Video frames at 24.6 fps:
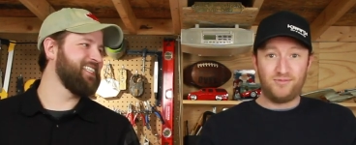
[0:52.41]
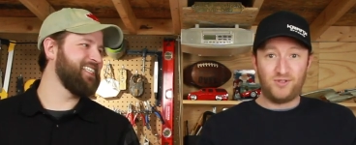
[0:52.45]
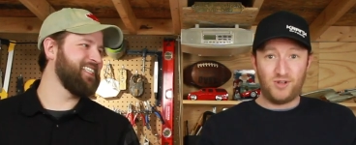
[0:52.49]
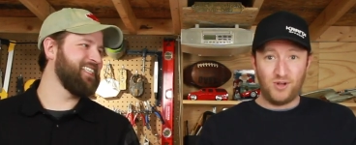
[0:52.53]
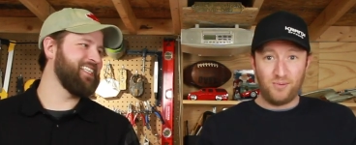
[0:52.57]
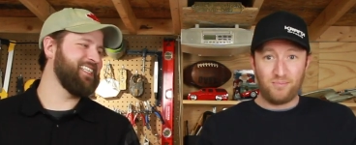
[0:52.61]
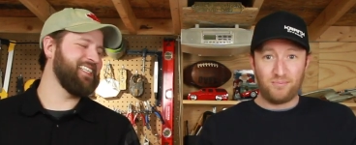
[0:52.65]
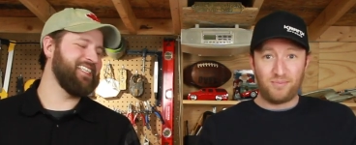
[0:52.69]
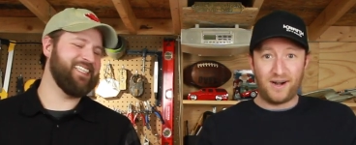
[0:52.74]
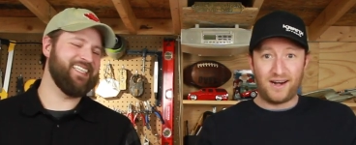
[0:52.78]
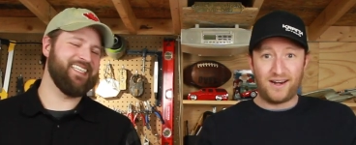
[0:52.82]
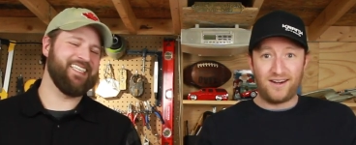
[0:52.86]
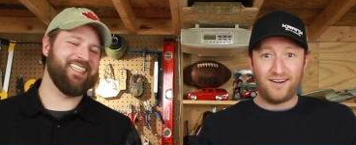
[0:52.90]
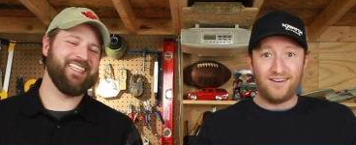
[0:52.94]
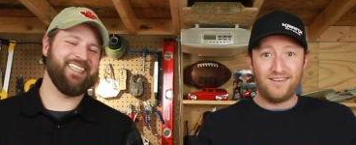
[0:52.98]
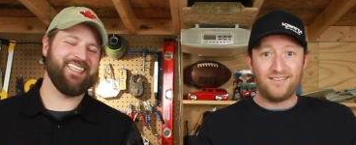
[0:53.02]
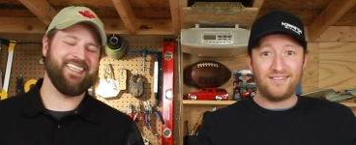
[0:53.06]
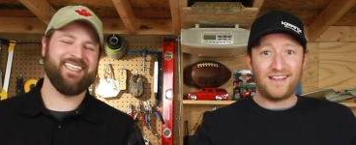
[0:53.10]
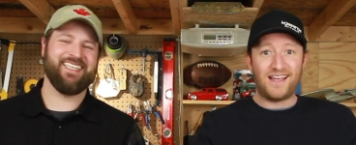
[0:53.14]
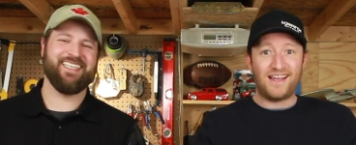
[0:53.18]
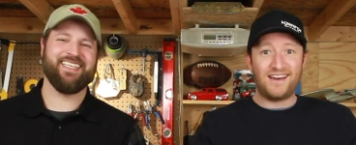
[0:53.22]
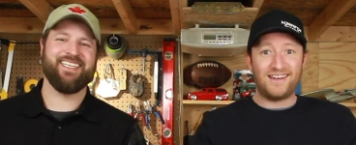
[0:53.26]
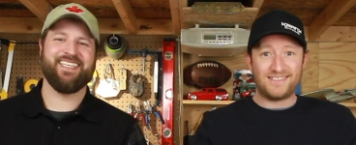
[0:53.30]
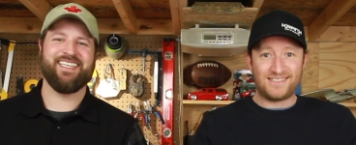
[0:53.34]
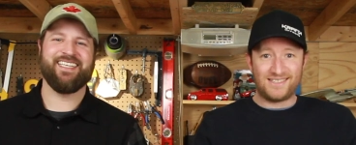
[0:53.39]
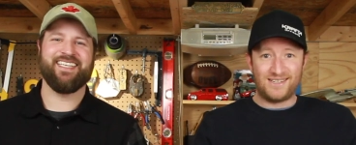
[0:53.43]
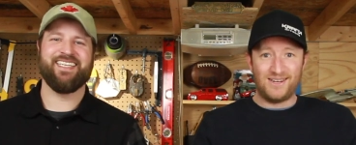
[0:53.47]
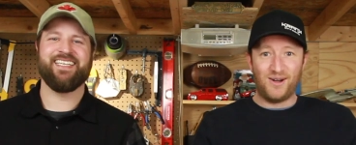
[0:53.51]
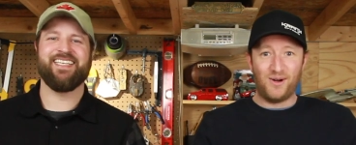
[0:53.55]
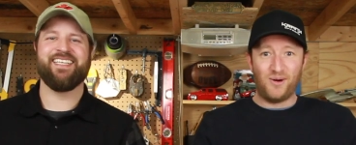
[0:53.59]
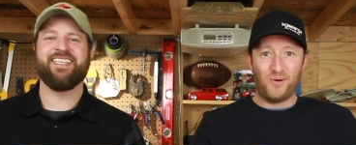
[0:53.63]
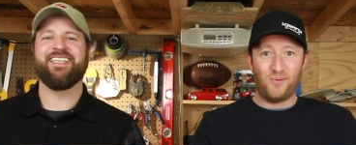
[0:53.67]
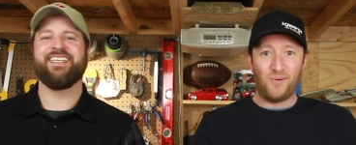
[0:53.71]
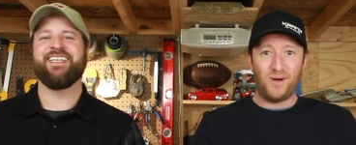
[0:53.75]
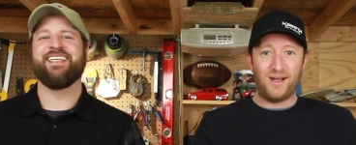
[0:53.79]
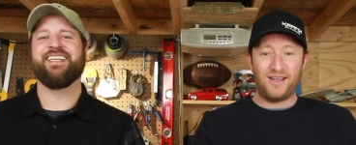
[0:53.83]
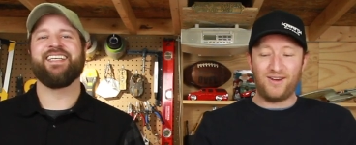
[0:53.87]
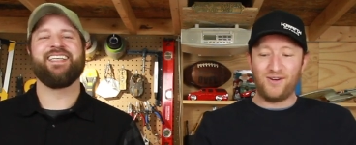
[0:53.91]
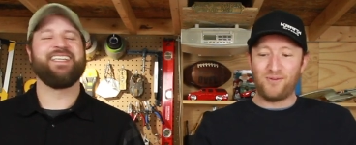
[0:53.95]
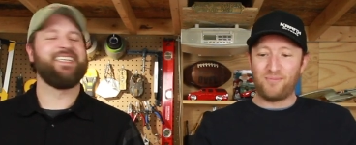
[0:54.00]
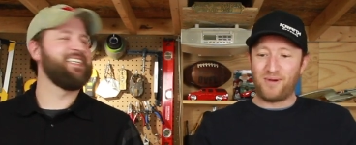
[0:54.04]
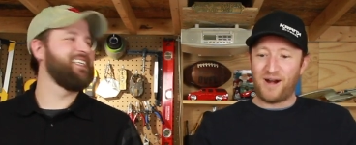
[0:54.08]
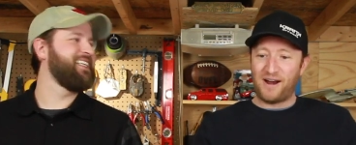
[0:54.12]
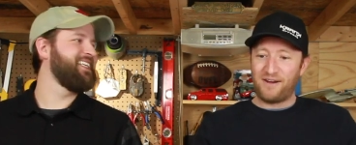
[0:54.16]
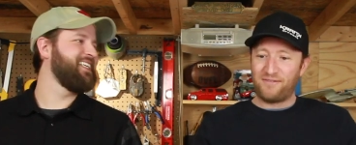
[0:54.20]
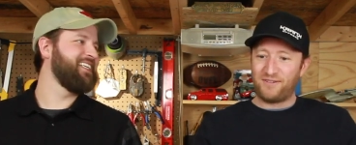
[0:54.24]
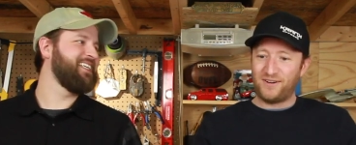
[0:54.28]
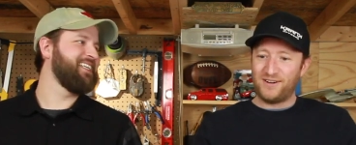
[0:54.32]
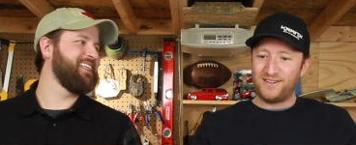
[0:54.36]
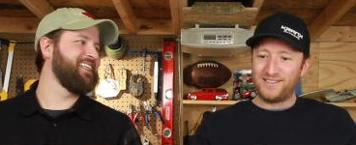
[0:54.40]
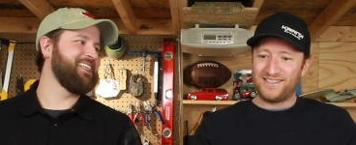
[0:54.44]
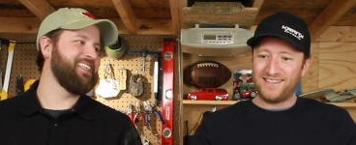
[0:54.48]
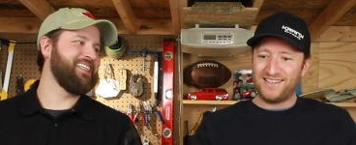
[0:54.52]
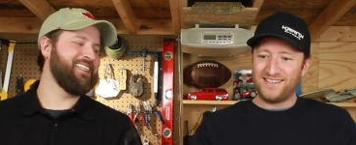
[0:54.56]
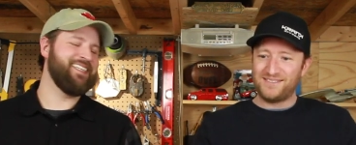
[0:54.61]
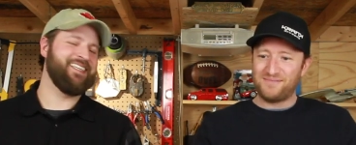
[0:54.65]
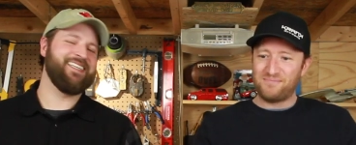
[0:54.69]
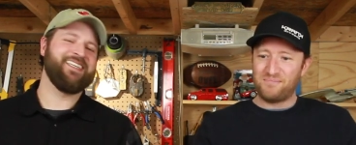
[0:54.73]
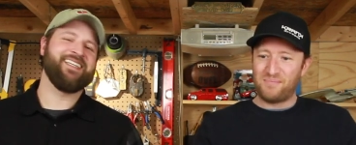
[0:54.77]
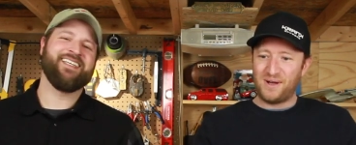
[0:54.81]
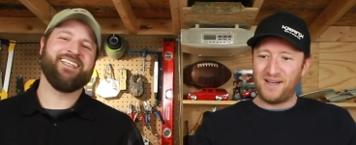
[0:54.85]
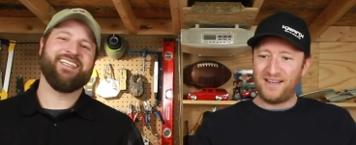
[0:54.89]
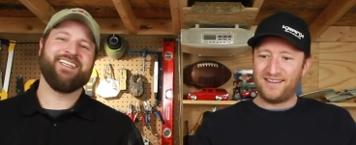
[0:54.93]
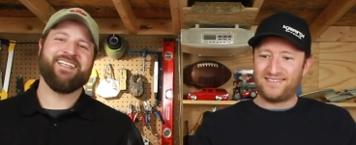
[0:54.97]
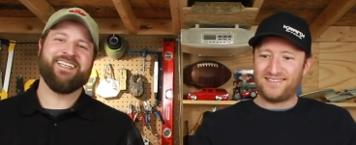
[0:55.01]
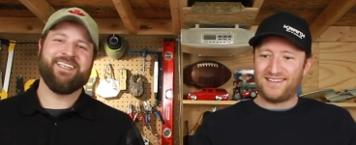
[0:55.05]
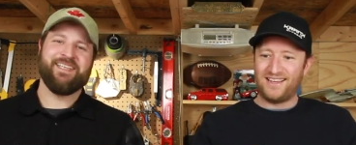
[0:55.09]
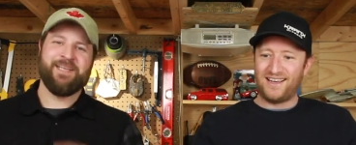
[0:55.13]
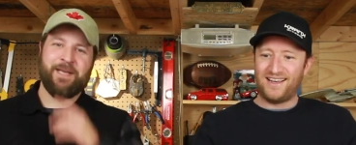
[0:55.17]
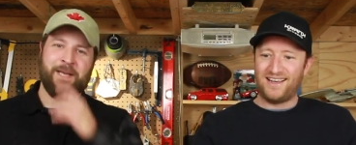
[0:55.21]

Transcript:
Speaker 1: Doombringer, let us know what your preference is. But